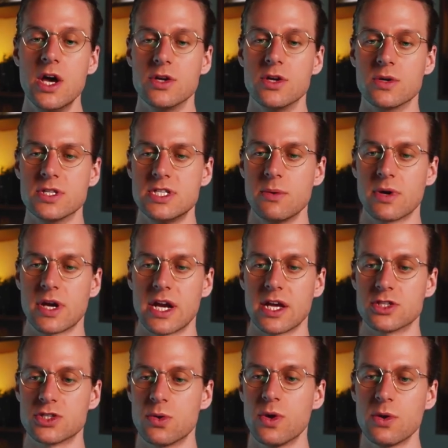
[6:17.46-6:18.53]
You can see we're getting a
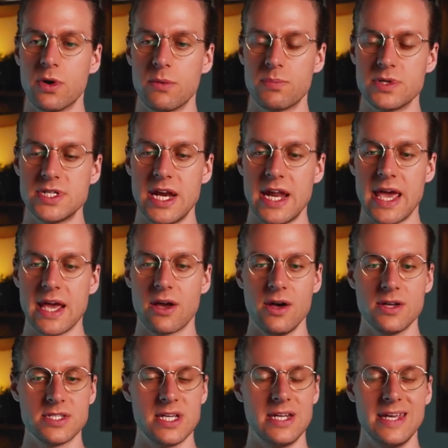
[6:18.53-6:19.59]
21%
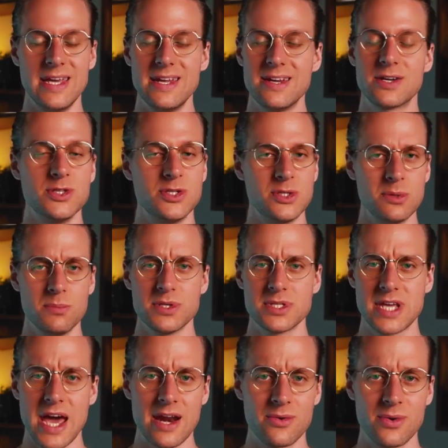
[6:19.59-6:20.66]
ACoS, and in a consumables
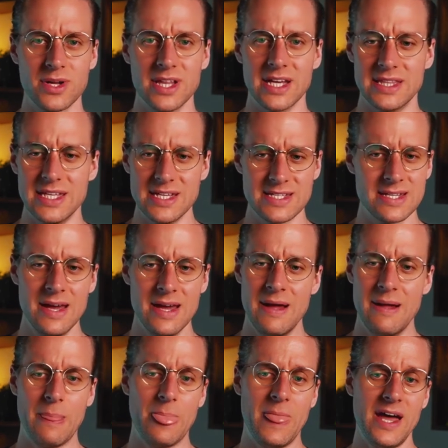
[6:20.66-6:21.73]
category like this,
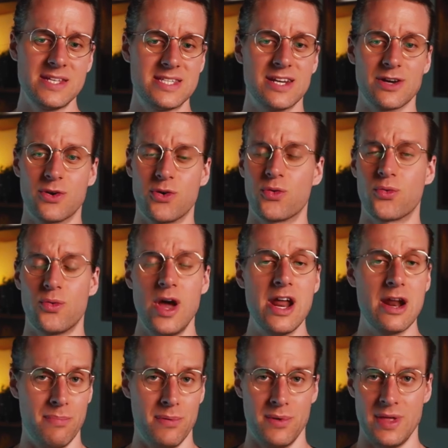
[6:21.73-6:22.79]
that's an
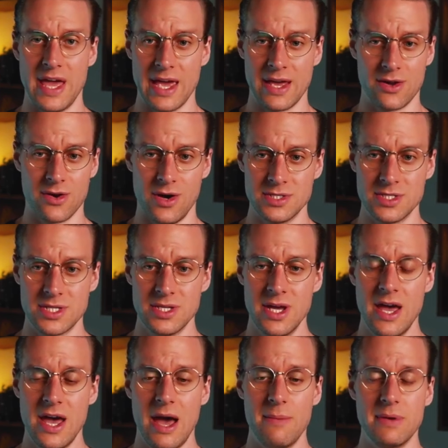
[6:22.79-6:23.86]
incredible ACoS.
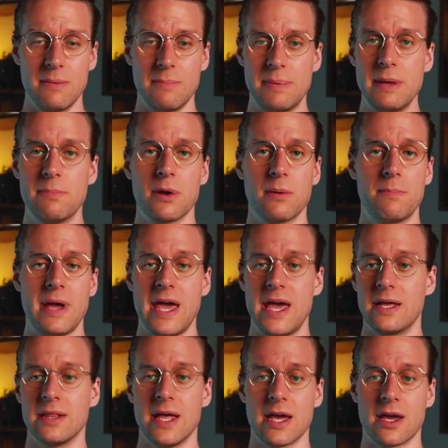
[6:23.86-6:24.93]
I mean, people are
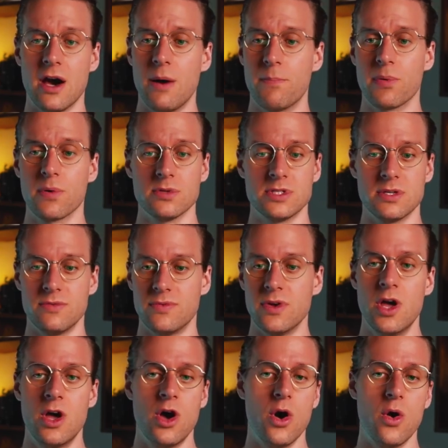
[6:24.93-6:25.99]
paying like upwards of
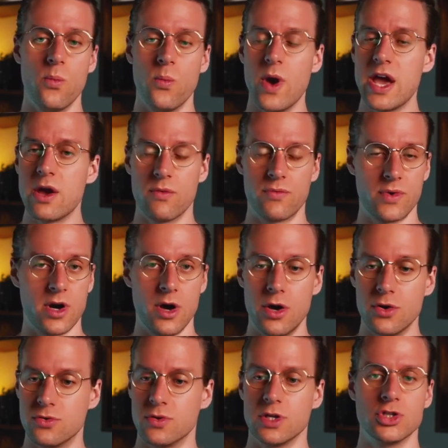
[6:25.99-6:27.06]
way over
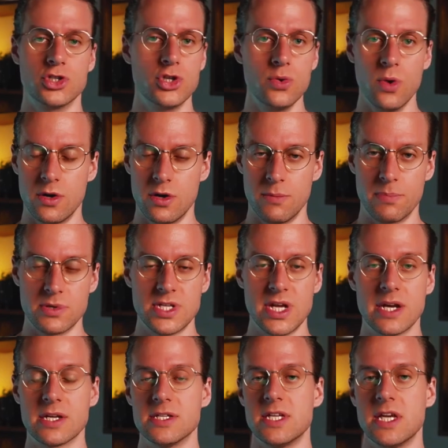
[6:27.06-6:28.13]
100, 200%
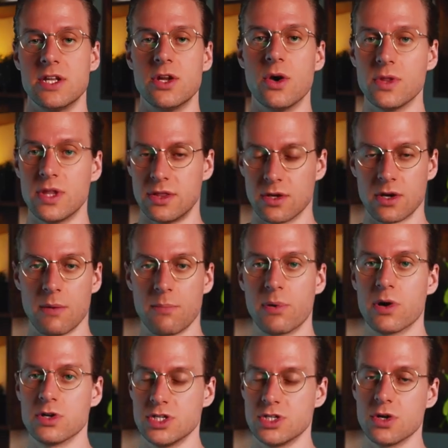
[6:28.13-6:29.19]
because they know that they're going to
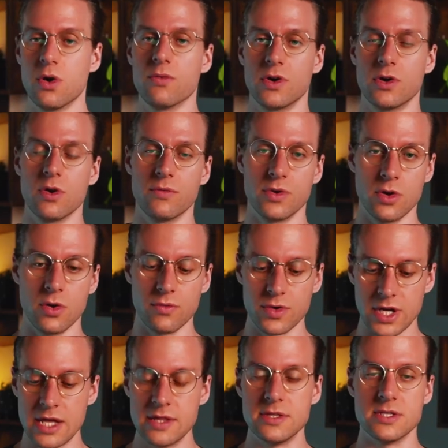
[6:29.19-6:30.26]
purchase over and over and over
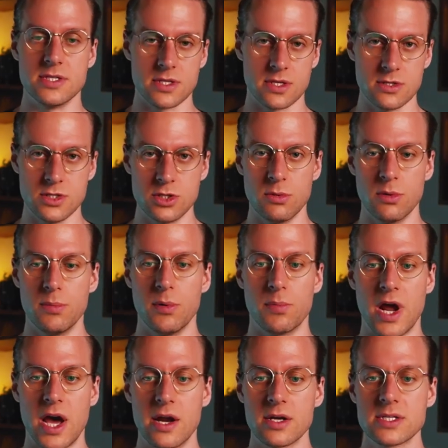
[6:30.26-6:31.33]
again. This is a consumable
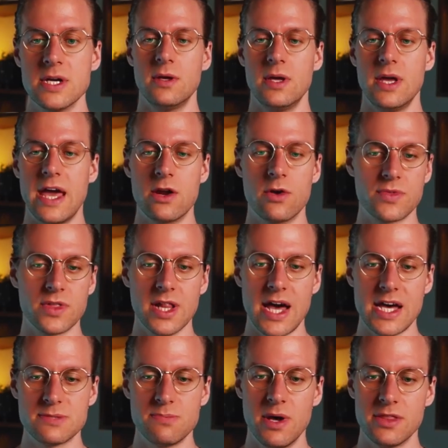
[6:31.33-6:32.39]
product. And over the
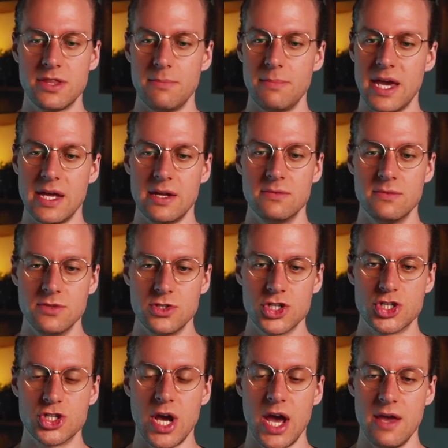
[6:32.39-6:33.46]
last month, it made
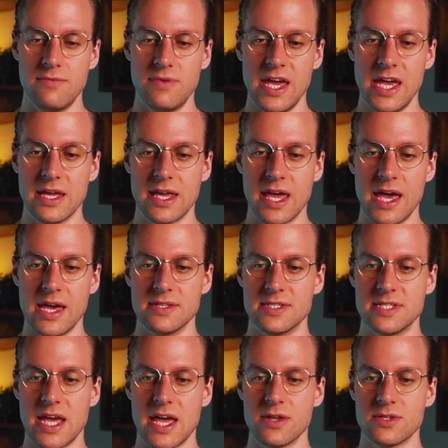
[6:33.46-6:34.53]
just shy of 8K in
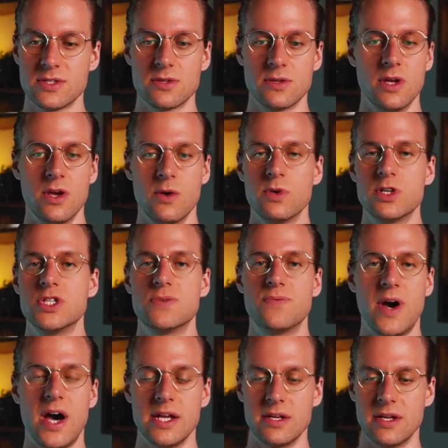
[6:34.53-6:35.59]
sales, which is
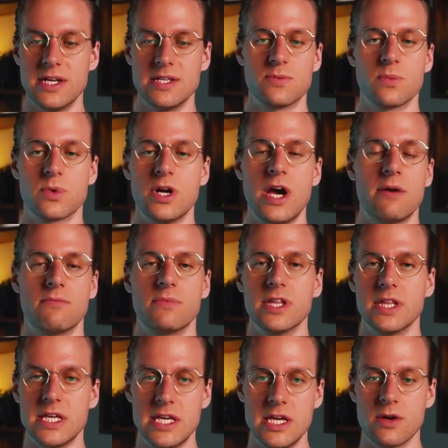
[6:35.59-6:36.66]
fine. We're not
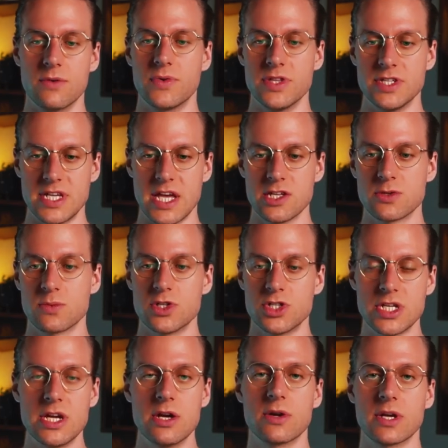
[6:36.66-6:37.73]
really here for the sales. We're just
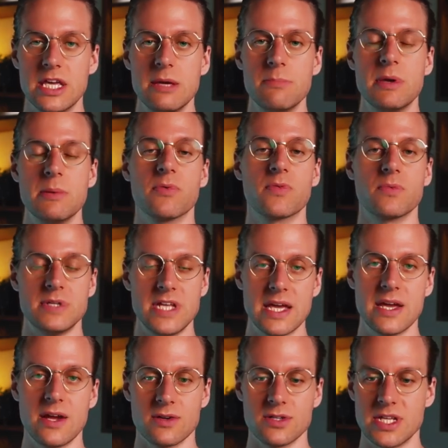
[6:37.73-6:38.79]
here to keep people from
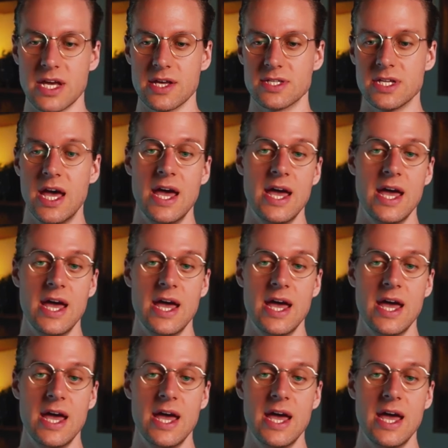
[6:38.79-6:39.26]
taking our sales.